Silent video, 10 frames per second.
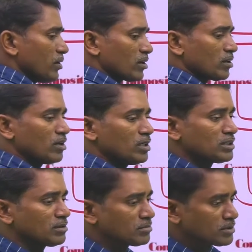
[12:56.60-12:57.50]

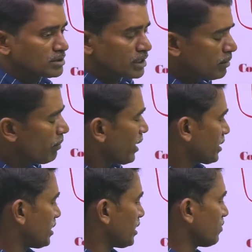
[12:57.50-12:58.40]
organisms. In
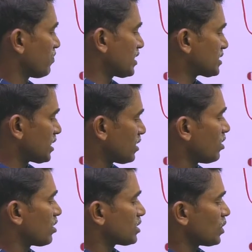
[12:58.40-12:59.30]
bacteria, flagella
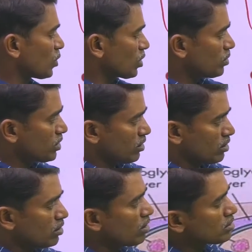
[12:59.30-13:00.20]
are the locomotory
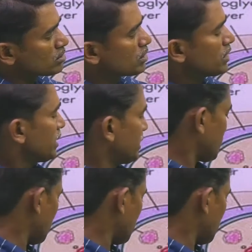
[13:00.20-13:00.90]
organs. In